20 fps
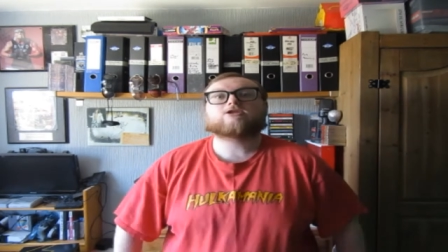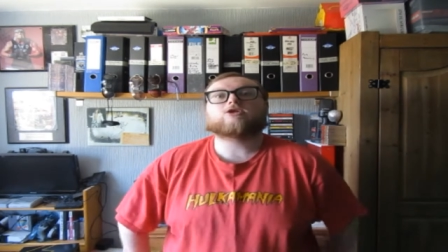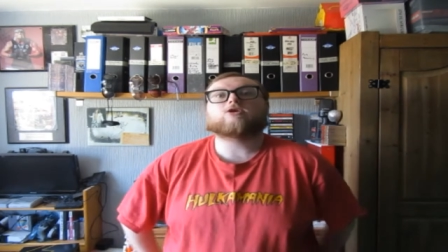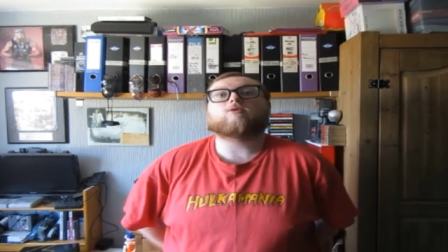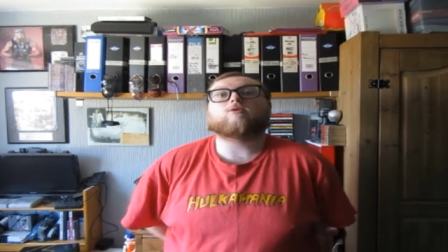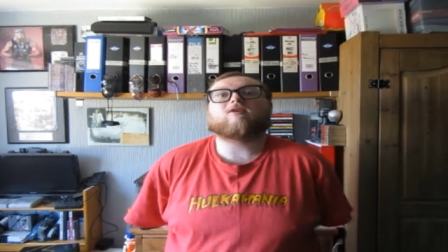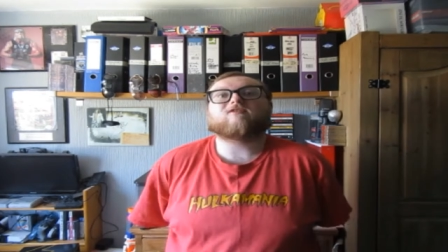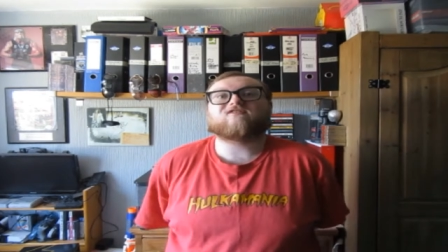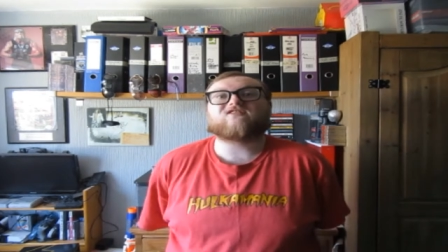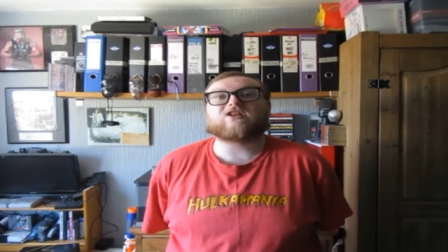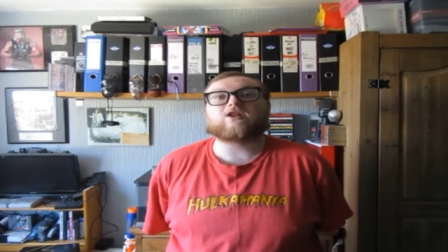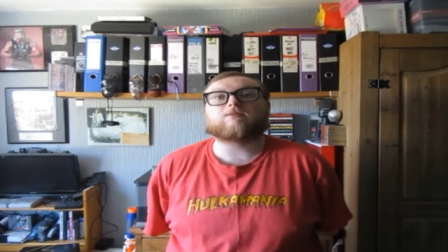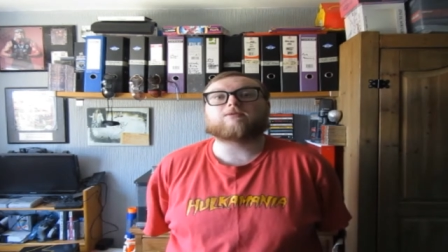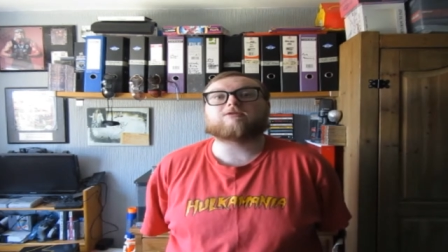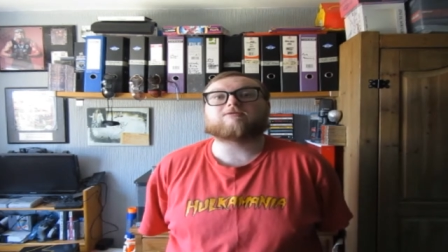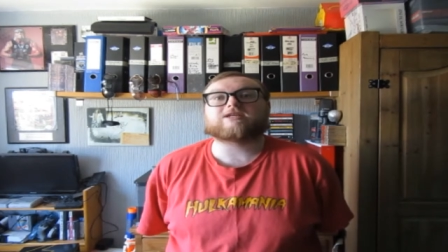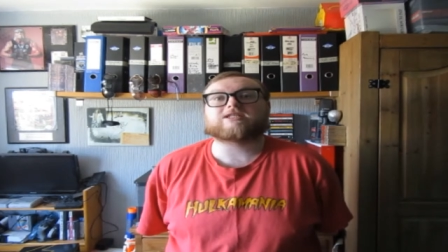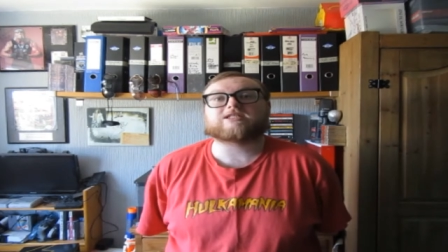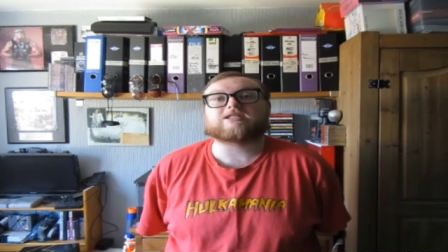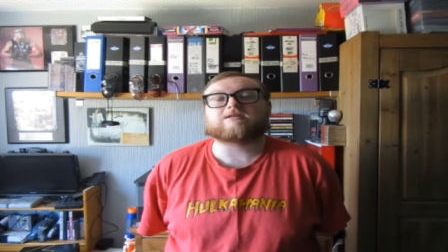to fill up
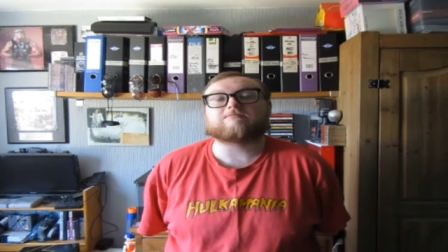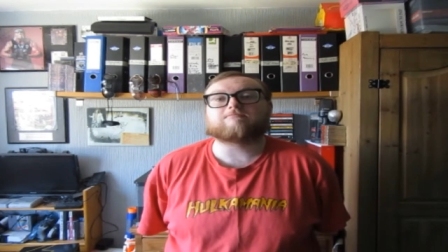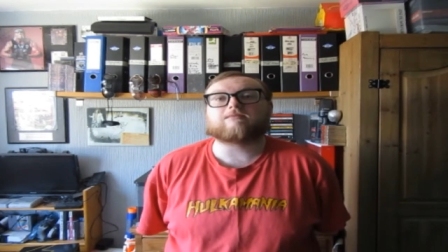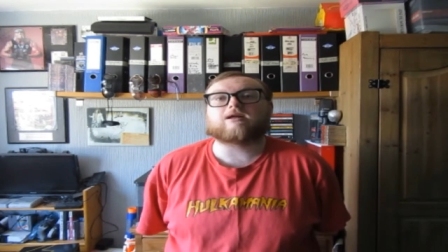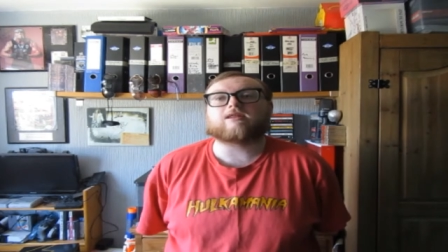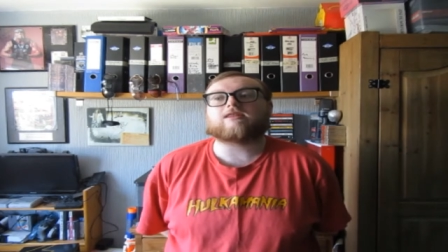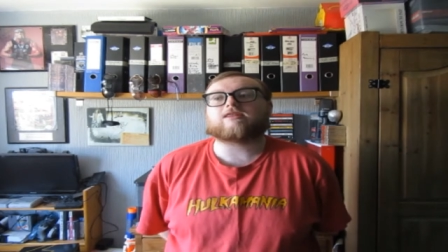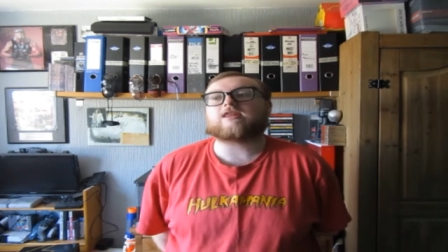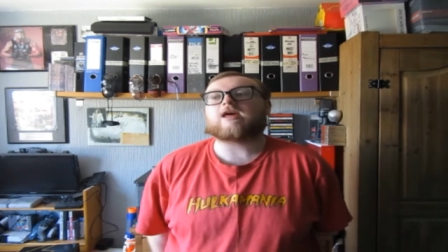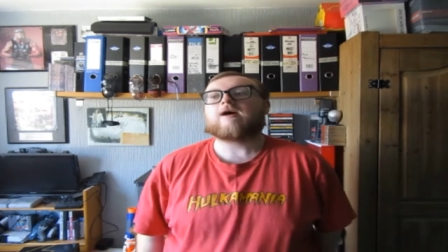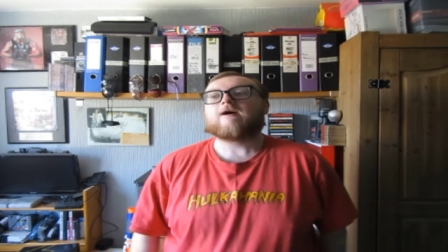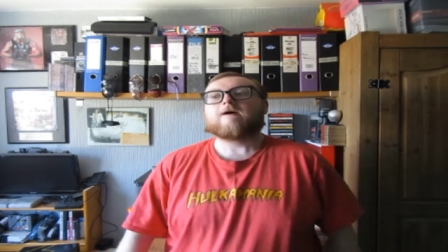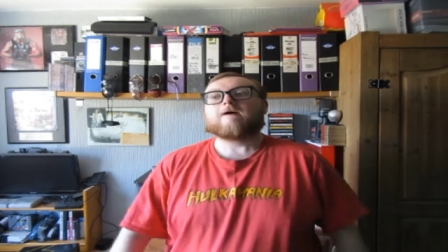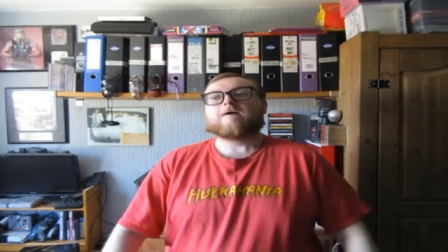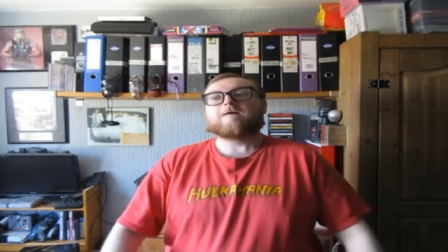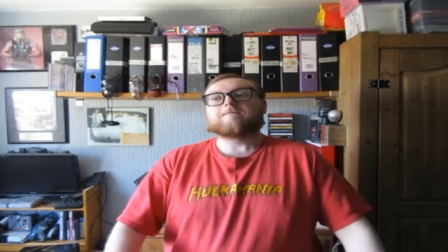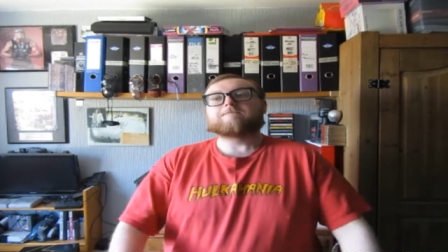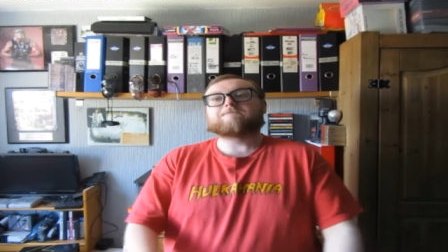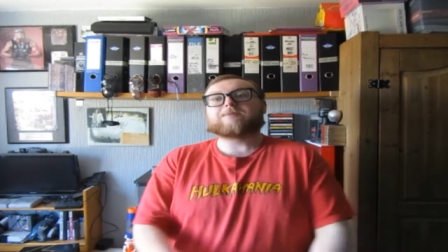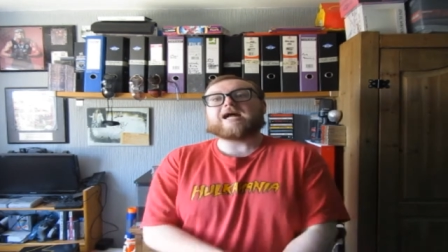the rest of the month
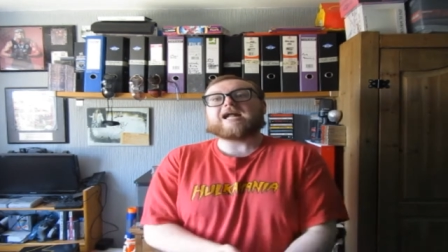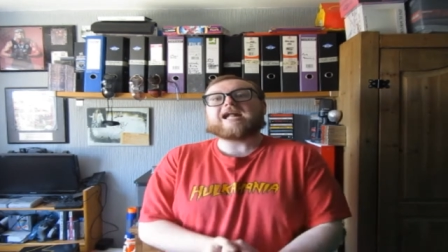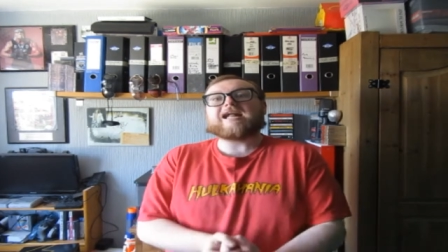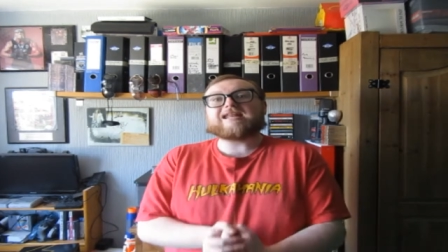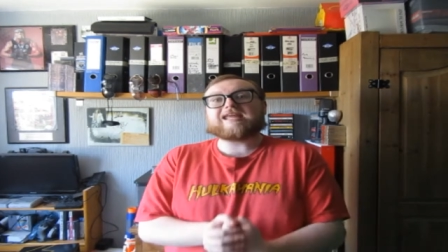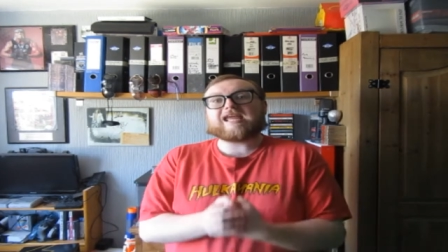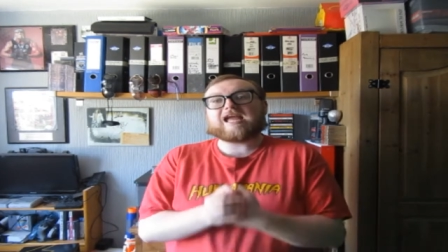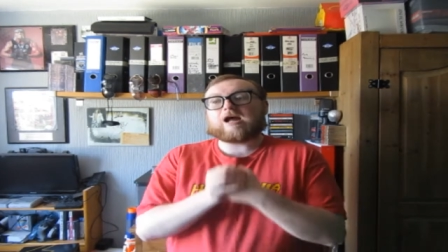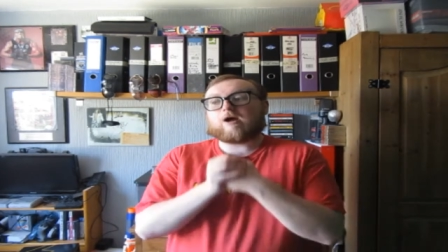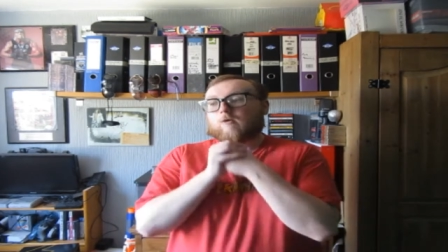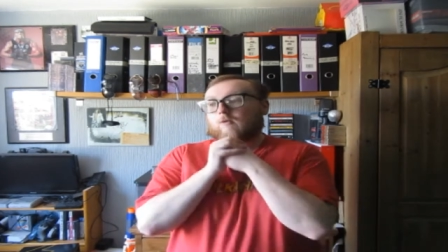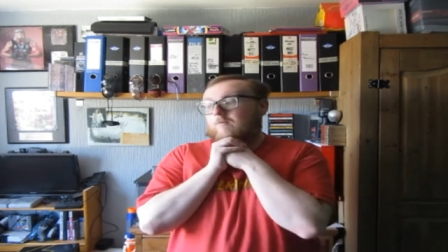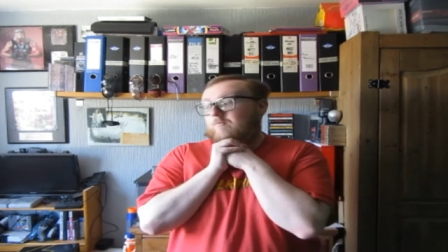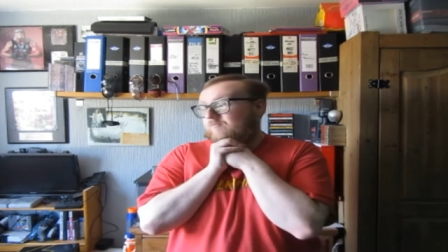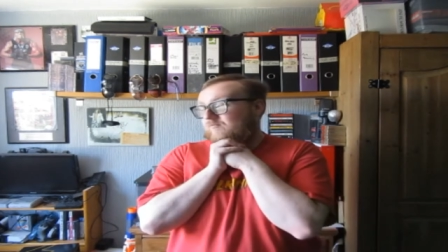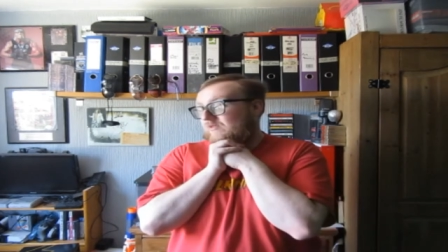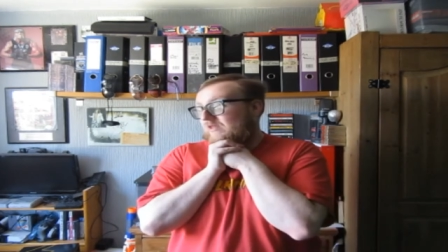but anyhow